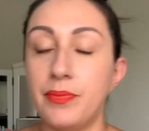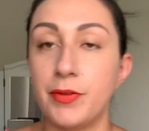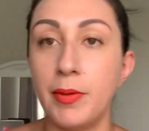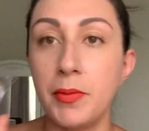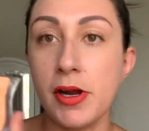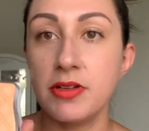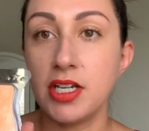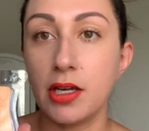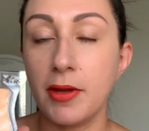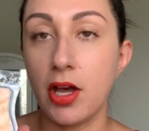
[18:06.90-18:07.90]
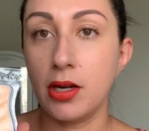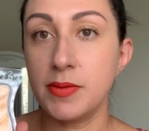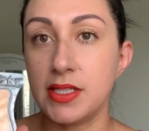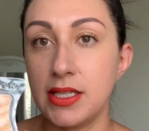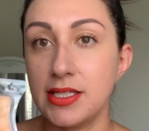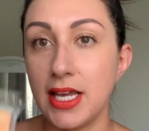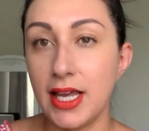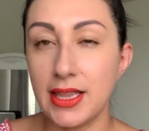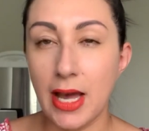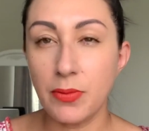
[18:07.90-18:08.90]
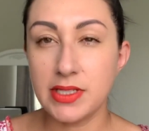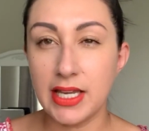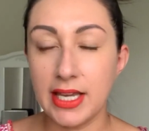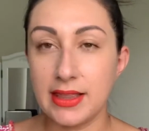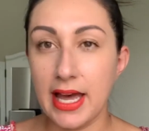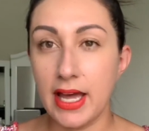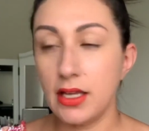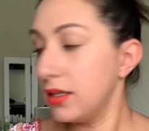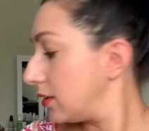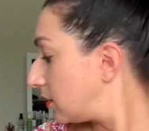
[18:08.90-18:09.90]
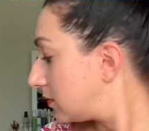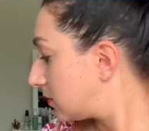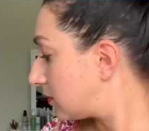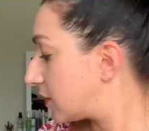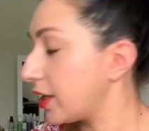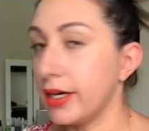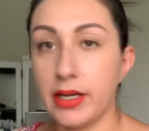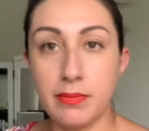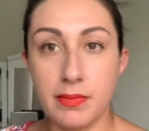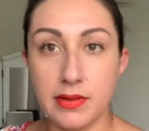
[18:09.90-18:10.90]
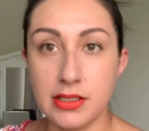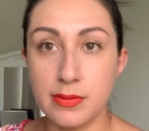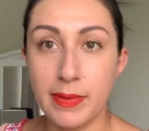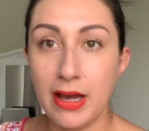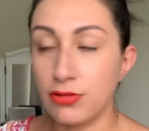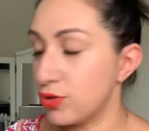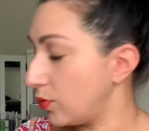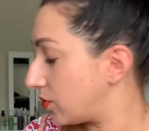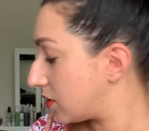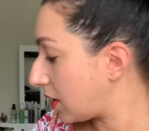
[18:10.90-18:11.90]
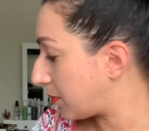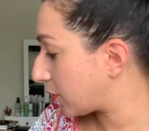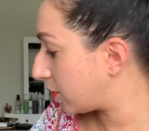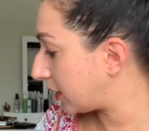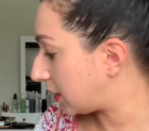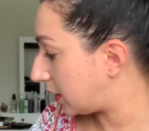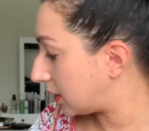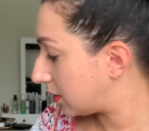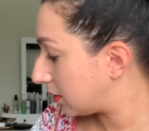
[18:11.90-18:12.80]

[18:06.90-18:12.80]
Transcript: I remember I was talking about Autumn Sunset and that was like that, sorry, this couch won't stop crinkling.